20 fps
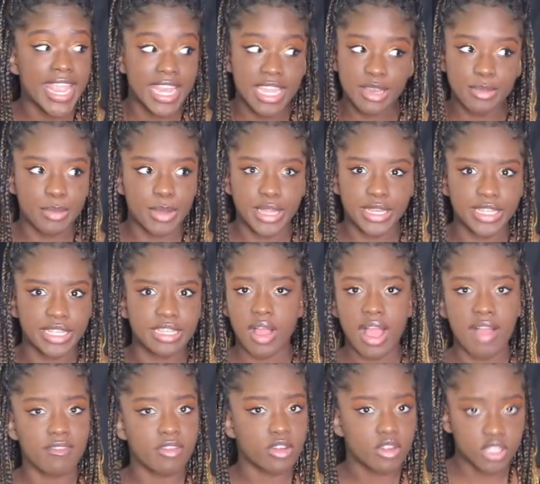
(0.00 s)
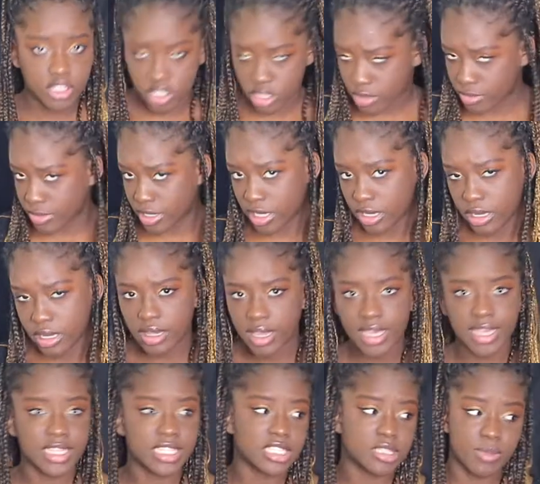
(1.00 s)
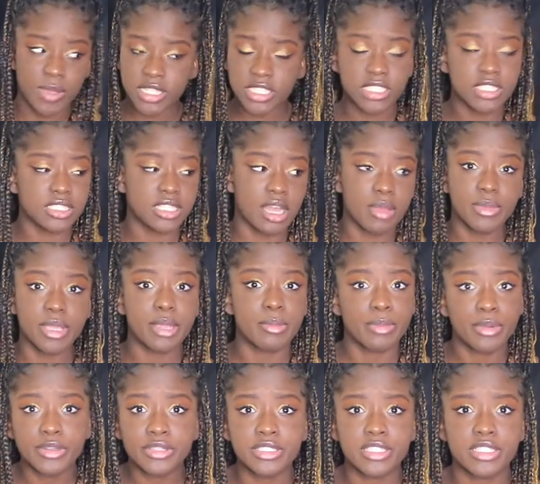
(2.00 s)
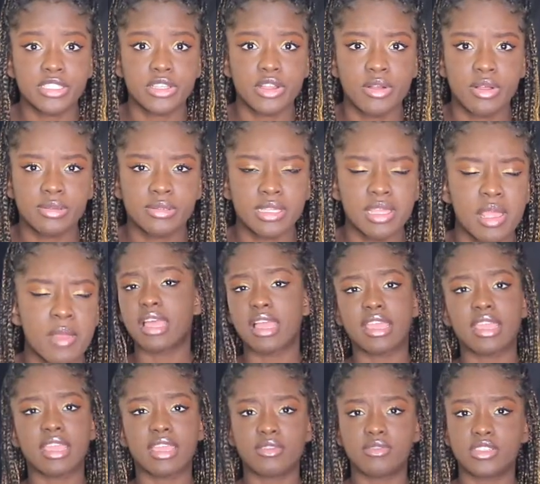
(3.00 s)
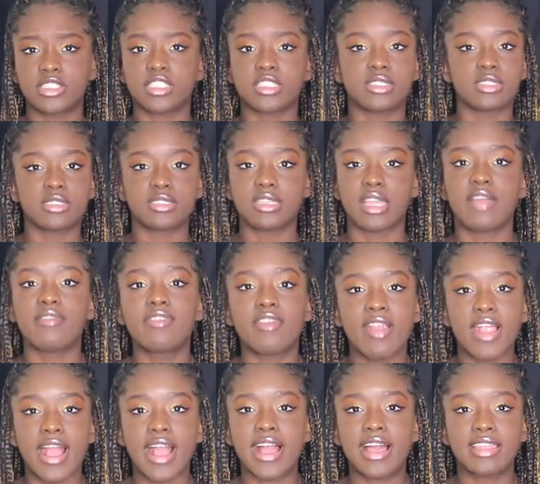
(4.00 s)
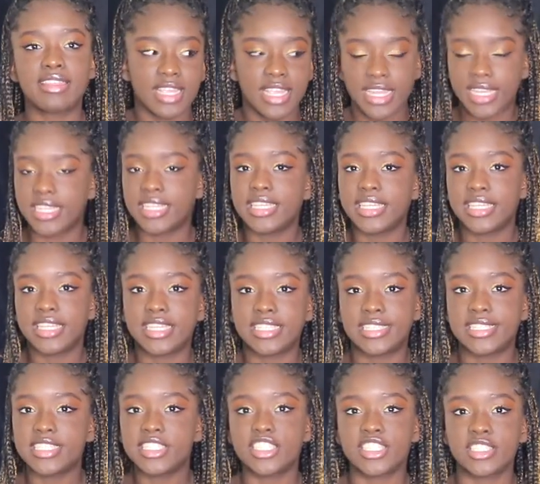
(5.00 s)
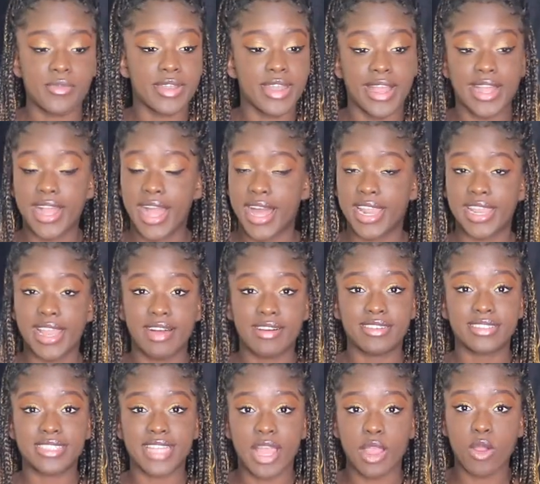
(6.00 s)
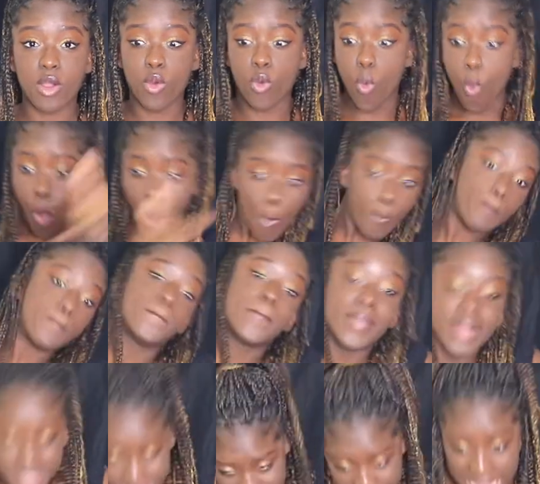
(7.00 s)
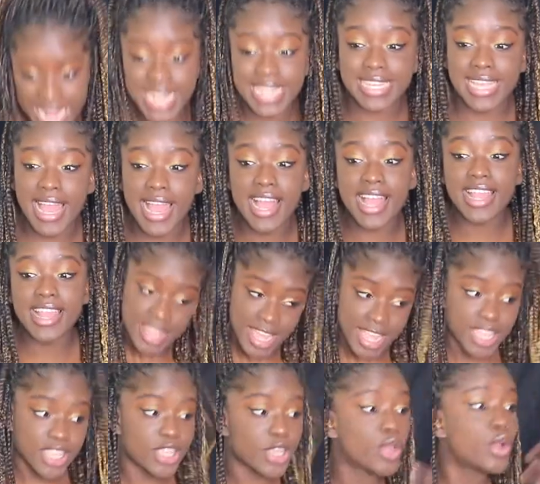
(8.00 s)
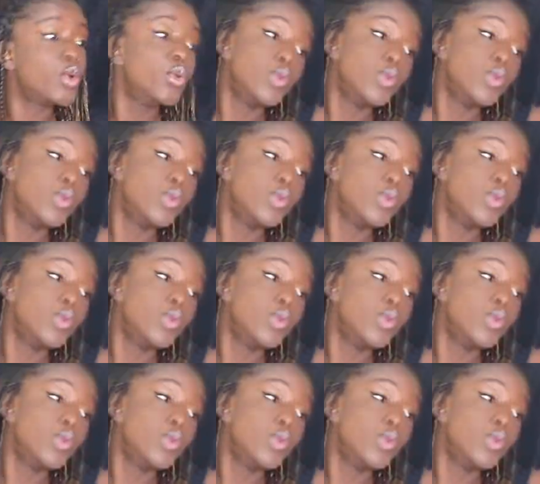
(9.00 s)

anybody have a crush on me, like especially tell me in person, you know what I'm saying? Like, it was just never had any attention. When I got it, I was like, whoop, take that, thank you,